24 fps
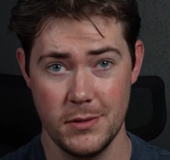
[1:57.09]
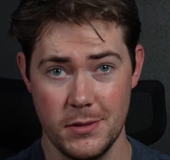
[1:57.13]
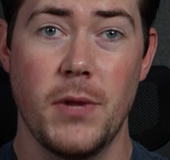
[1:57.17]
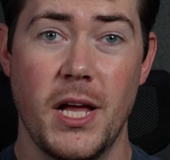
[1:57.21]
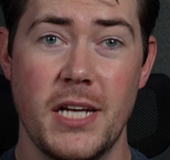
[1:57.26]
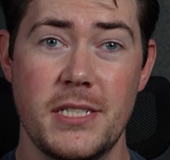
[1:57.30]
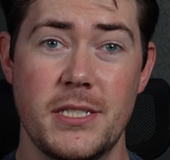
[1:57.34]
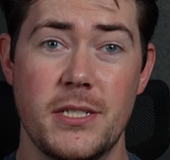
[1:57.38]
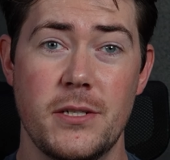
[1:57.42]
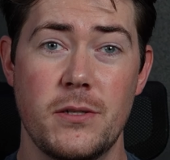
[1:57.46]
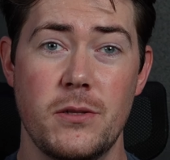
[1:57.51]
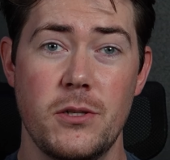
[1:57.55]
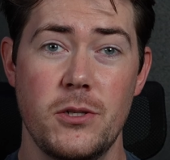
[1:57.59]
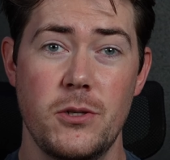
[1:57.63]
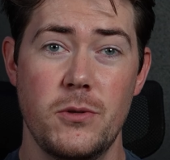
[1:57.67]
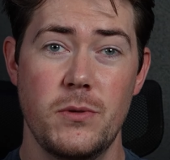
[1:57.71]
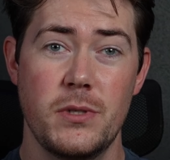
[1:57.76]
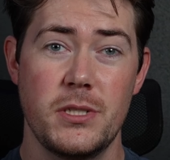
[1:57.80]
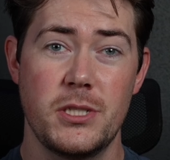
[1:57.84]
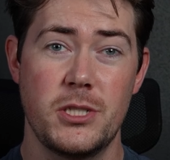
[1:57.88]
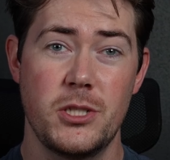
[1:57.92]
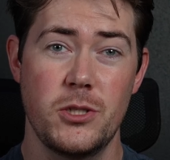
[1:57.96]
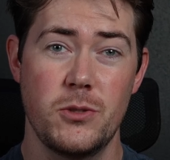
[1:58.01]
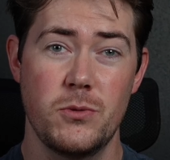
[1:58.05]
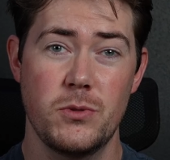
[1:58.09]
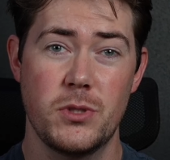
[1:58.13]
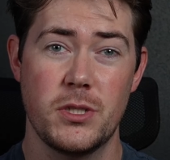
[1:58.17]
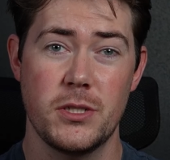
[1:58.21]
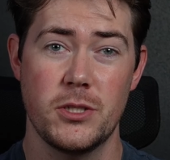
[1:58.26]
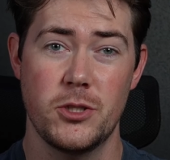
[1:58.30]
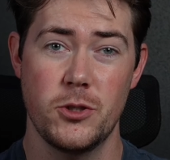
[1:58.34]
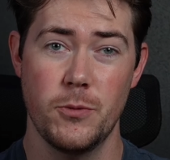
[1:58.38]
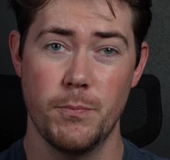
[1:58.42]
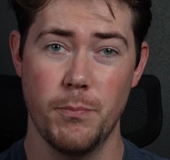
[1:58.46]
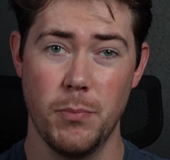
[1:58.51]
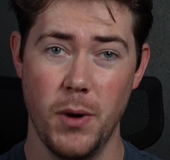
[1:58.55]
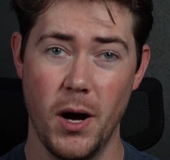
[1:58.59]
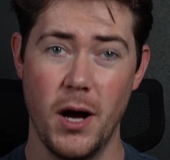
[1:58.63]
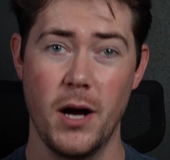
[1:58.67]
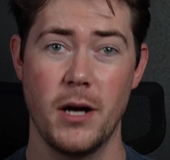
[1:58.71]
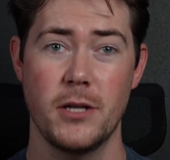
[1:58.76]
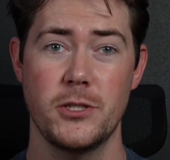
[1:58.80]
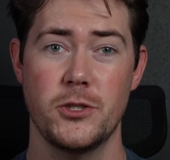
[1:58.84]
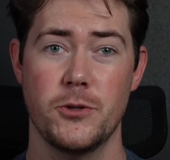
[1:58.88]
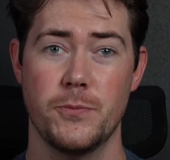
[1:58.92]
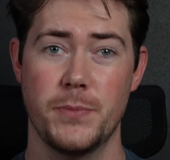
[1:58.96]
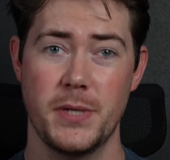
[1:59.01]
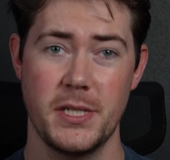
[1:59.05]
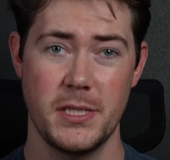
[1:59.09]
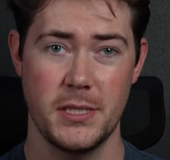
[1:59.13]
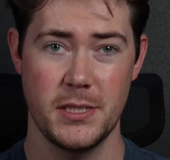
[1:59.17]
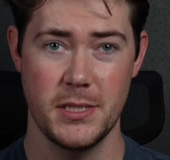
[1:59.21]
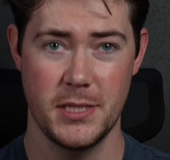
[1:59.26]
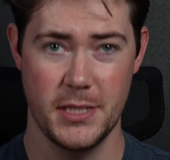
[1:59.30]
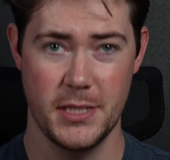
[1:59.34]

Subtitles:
Plastic glue is used to bond your pieces